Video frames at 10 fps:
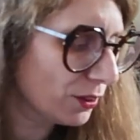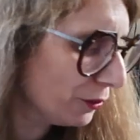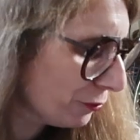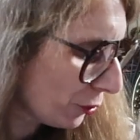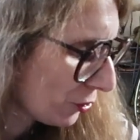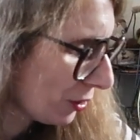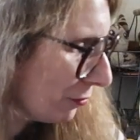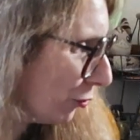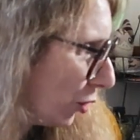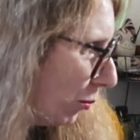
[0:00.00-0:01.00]
to first
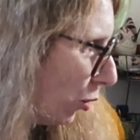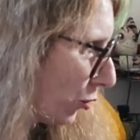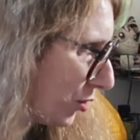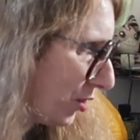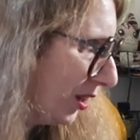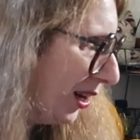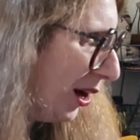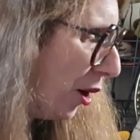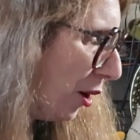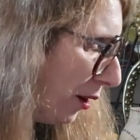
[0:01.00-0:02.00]
and foremost
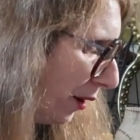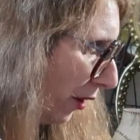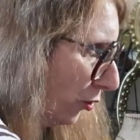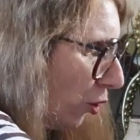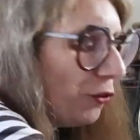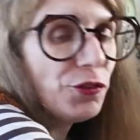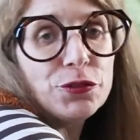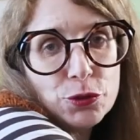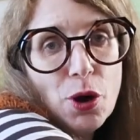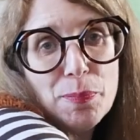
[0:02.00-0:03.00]
not
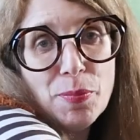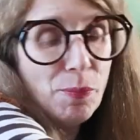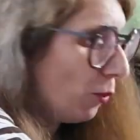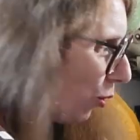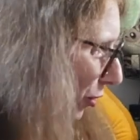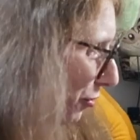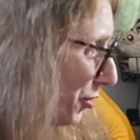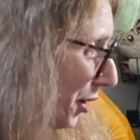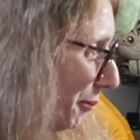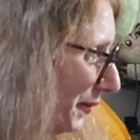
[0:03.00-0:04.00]
drop more of
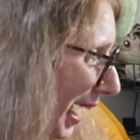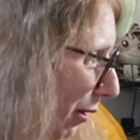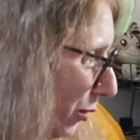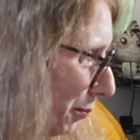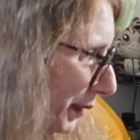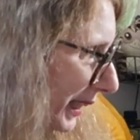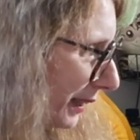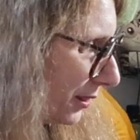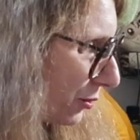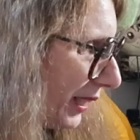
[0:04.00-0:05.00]
them. That would be
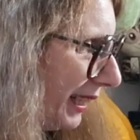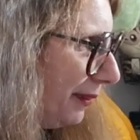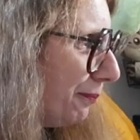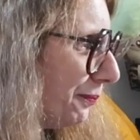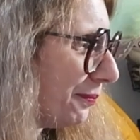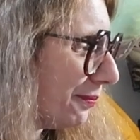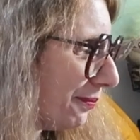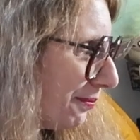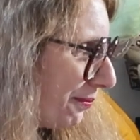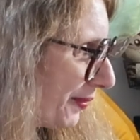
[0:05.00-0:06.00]
great.
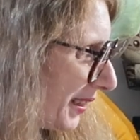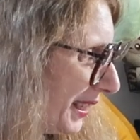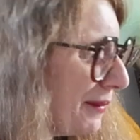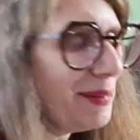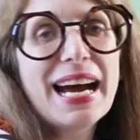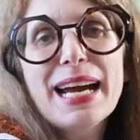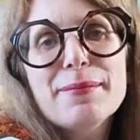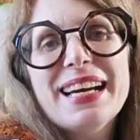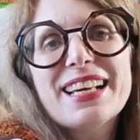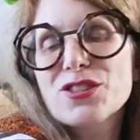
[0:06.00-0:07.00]
And I
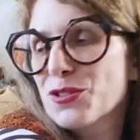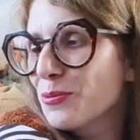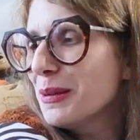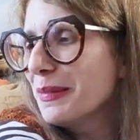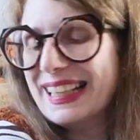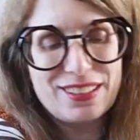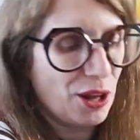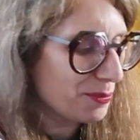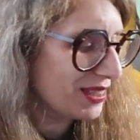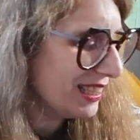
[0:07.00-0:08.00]
am extremely
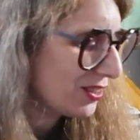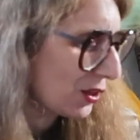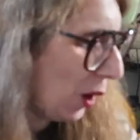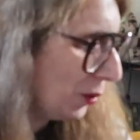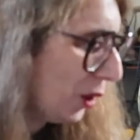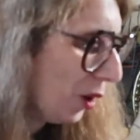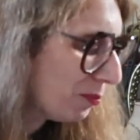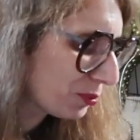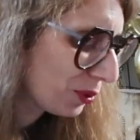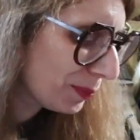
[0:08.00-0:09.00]
clumsy, so no
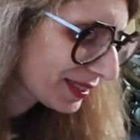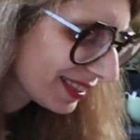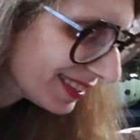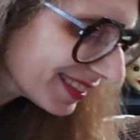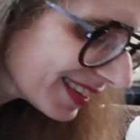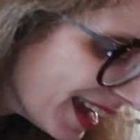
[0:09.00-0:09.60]
promises.